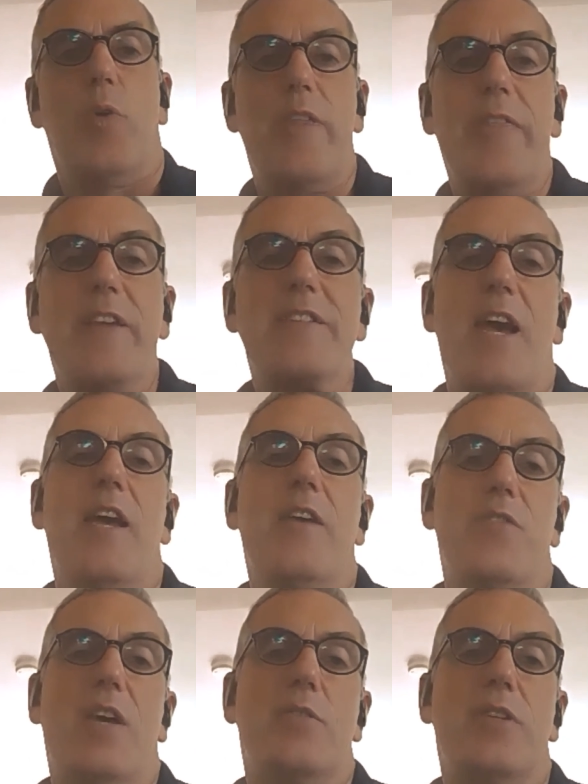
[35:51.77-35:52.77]
of the things that I've
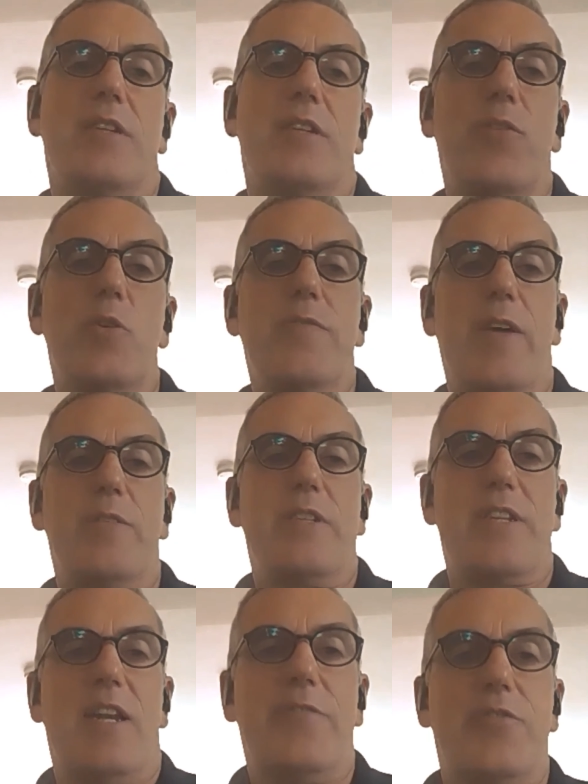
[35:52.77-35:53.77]
noticed, and I've always found it
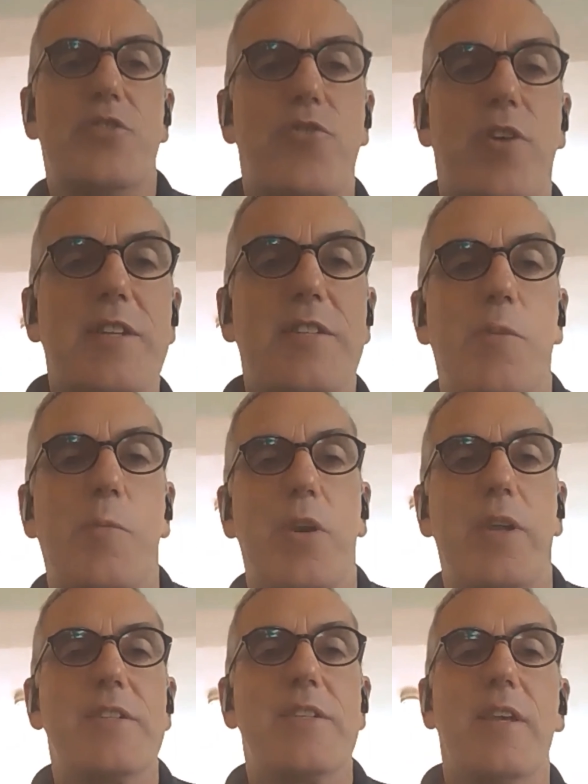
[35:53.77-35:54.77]
slightly frustrating, if I'm
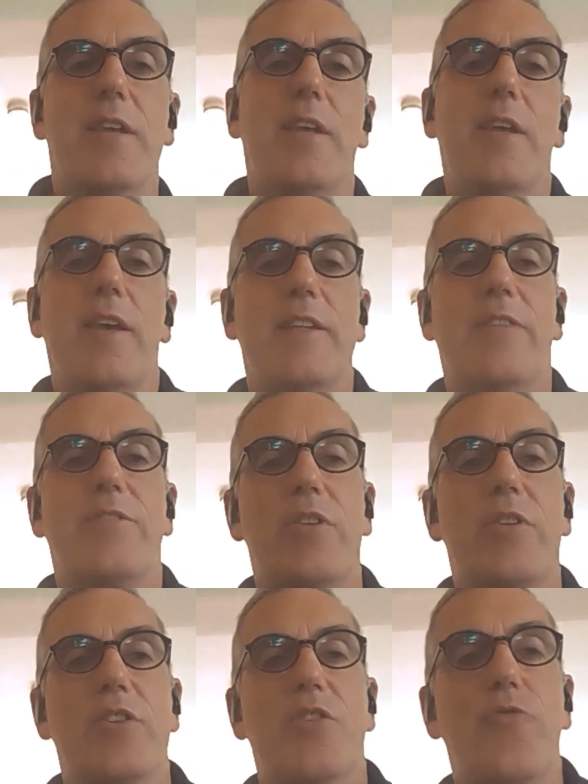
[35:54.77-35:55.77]
honest, is I've done
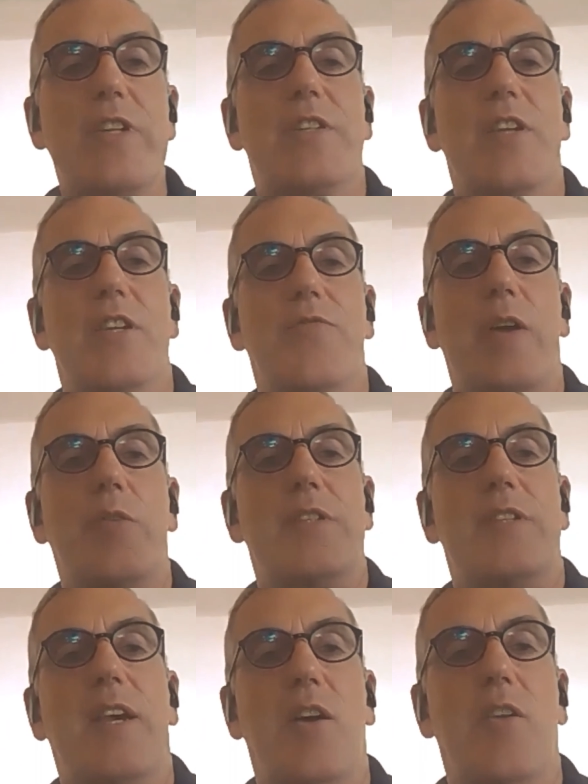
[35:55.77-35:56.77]
lots of research
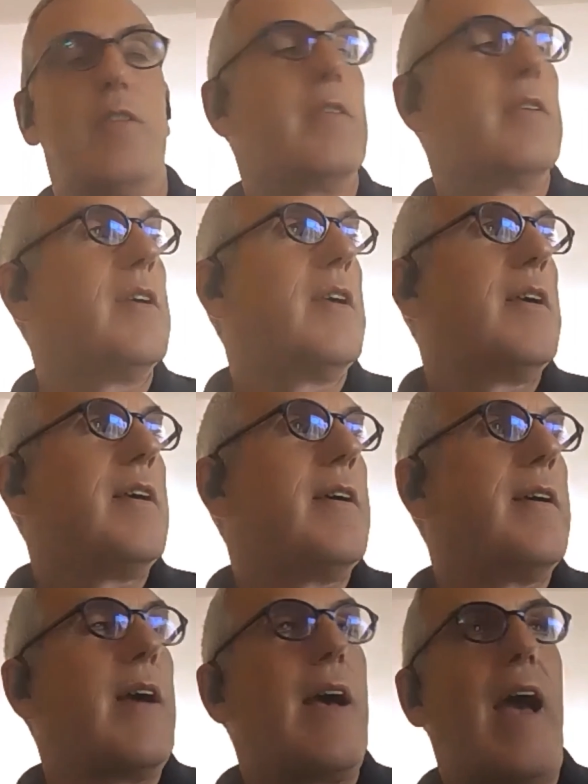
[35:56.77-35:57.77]
focusing on
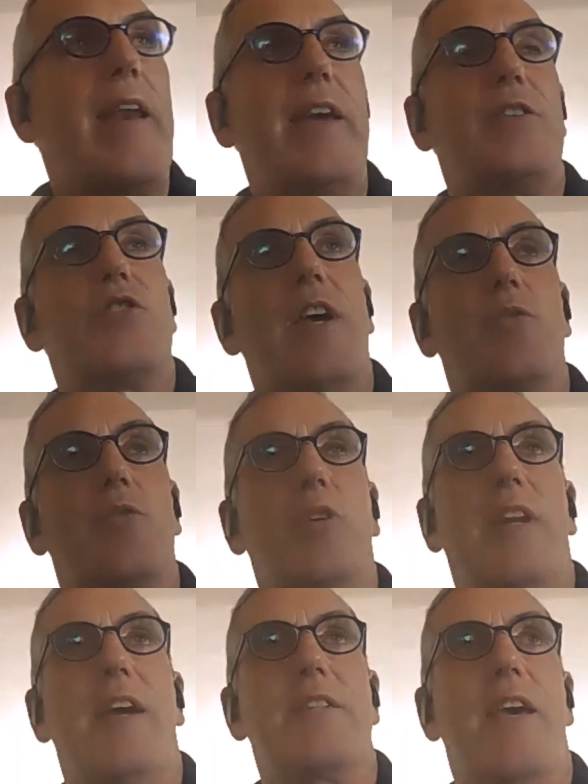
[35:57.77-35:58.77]
NHS
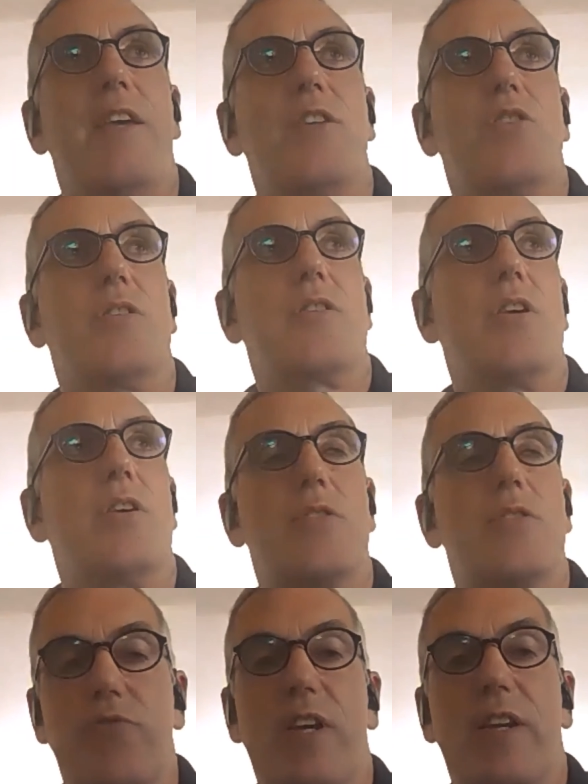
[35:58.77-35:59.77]
organisations who
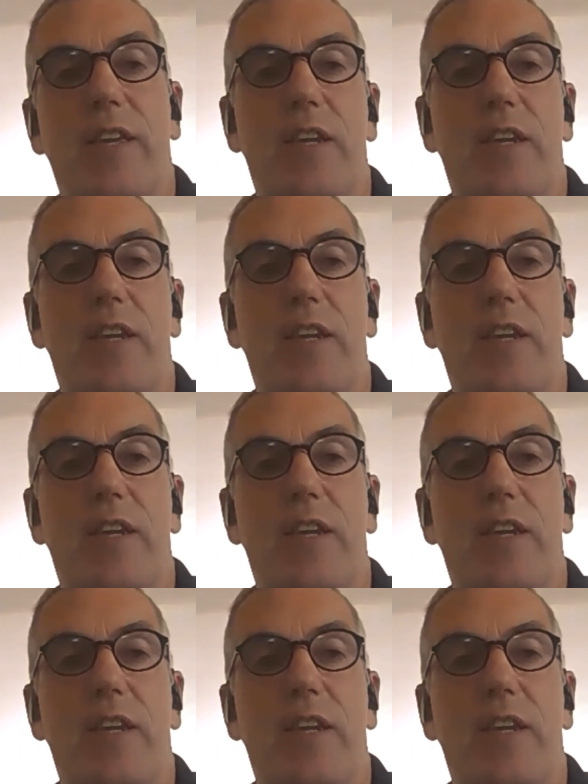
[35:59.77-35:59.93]
do really